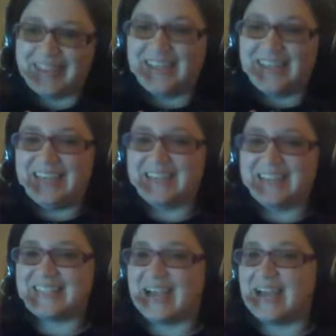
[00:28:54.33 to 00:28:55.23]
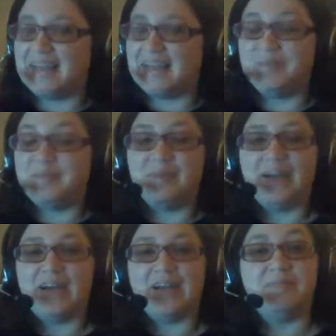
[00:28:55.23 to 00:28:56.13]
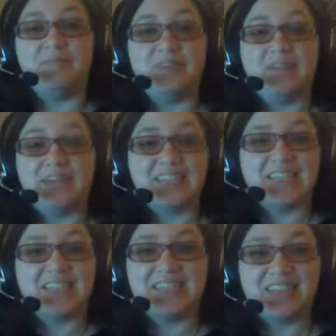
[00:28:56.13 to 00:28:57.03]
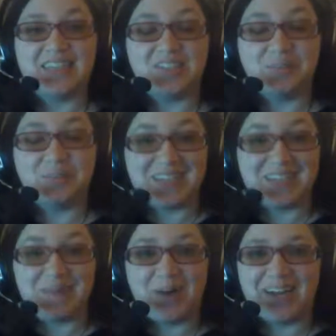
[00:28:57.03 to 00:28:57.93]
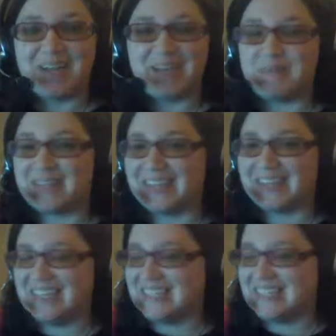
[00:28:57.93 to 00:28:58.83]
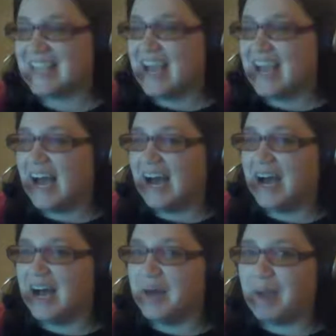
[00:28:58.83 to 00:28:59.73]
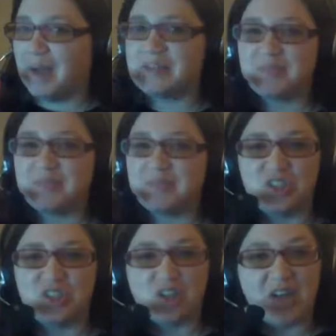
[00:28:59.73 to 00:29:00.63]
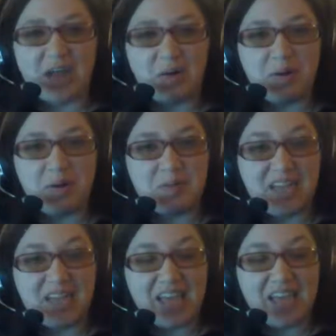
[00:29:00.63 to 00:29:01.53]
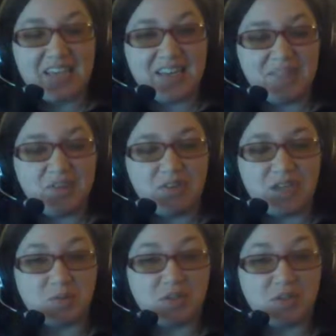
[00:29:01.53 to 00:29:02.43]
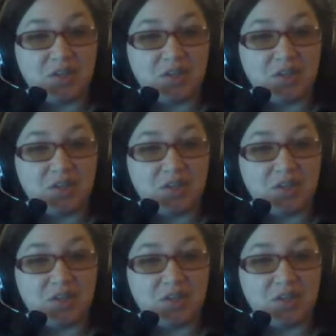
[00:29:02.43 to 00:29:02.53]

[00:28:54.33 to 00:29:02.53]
Yes, I'm very excited that you picked up on it, because I wasn't really sure how I was going to end it, if you guys were going to go